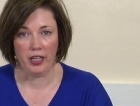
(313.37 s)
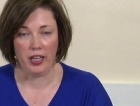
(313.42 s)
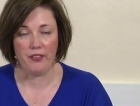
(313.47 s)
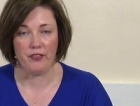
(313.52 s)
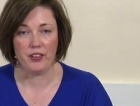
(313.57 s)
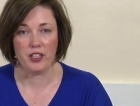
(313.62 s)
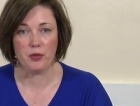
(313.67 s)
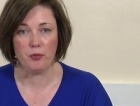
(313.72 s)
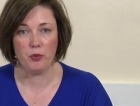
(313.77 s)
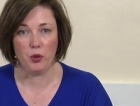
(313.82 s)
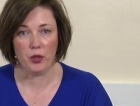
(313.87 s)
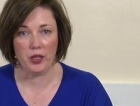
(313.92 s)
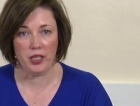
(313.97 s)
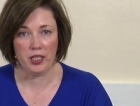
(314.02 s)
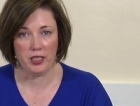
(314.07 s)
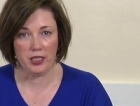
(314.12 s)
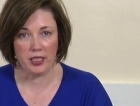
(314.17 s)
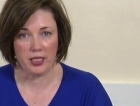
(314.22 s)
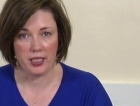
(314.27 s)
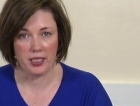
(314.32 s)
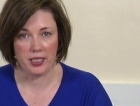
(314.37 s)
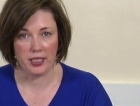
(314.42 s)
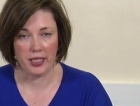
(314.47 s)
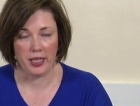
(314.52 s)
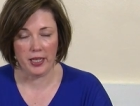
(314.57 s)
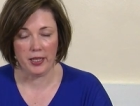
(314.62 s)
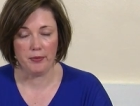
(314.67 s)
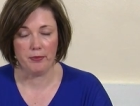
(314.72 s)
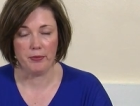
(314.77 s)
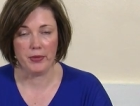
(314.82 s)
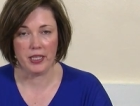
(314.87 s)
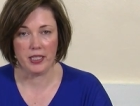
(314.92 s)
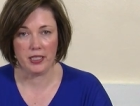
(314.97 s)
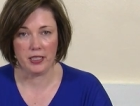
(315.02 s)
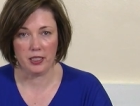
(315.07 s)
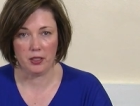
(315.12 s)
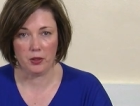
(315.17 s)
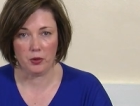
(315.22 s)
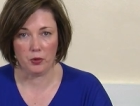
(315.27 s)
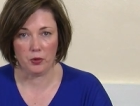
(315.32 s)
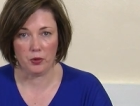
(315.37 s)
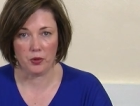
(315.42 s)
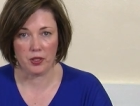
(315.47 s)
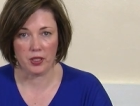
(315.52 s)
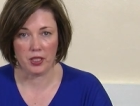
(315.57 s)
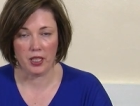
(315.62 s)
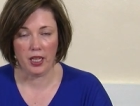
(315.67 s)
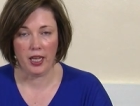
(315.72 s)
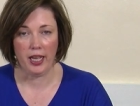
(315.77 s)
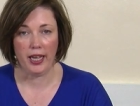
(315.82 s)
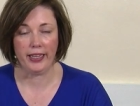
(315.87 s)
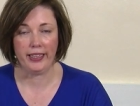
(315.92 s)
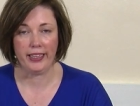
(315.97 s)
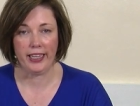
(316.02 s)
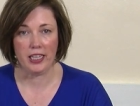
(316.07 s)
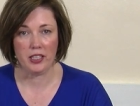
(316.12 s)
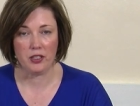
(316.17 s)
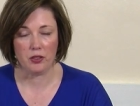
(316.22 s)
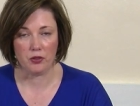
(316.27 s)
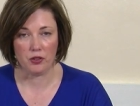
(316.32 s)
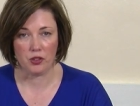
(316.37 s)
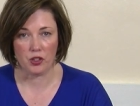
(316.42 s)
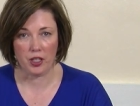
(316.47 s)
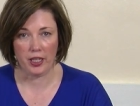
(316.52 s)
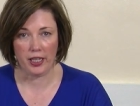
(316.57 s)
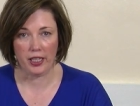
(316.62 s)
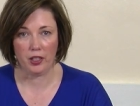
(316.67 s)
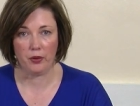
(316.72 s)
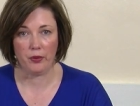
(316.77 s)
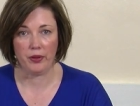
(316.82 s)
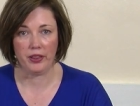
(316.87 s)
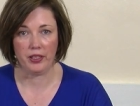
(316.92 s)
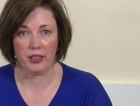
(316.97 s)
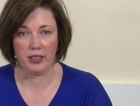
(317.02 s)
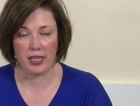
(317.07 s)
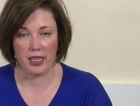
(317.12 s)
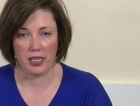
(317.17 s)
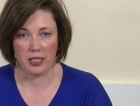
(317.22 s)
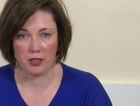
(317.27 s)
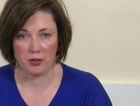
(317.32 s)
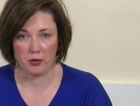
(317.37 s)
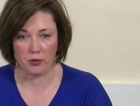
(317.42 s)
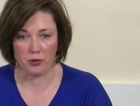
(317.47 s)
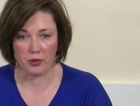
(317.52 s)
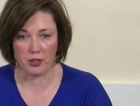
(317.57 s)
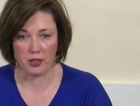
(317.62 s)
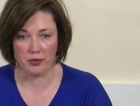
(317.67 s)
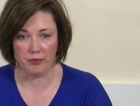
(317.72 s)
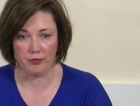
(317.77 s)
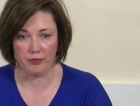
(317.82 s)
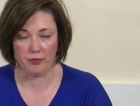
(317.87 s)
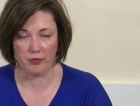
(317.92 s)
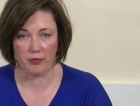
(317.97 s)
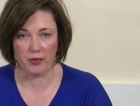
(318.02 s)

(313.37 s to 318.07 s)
If it's more than this, miss the dose and get on track with the next dose.